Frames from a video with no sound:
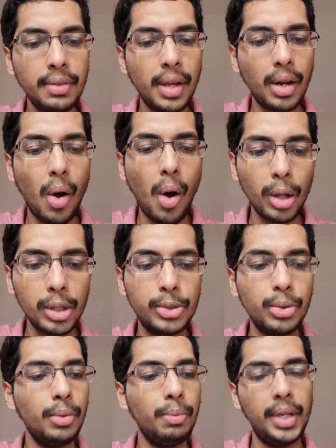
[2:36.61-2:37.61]
were
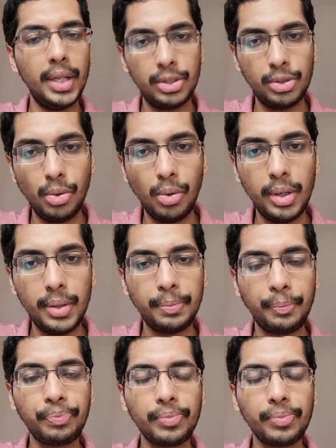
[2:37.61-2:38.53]
also being sold,